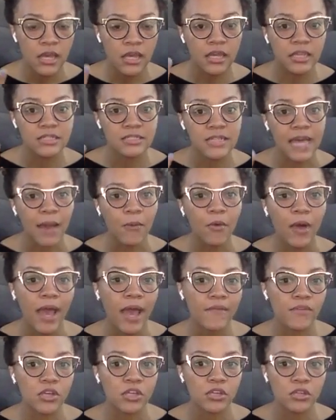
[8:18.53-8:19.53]
Because that will
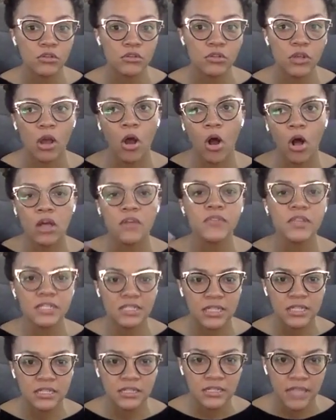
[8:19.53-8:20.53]
have all of these
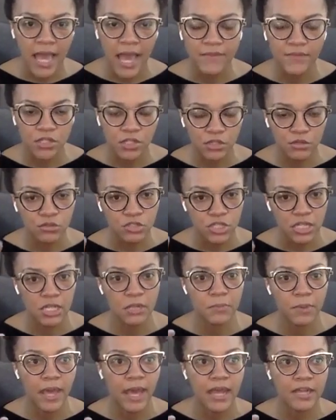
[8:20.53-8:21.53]
things have a huge
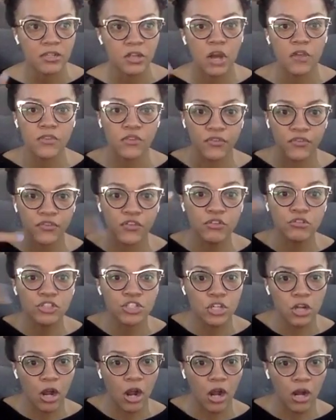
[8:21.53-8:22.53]
impact on the
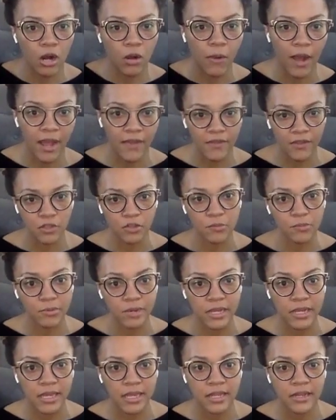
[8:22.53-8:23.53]
future ROI that you
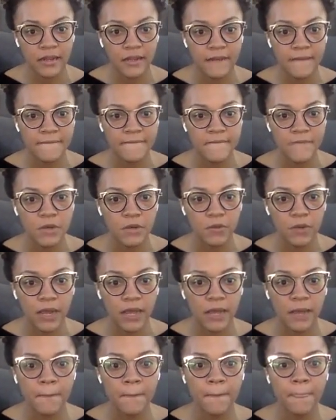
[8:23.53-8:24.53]
bring in, right?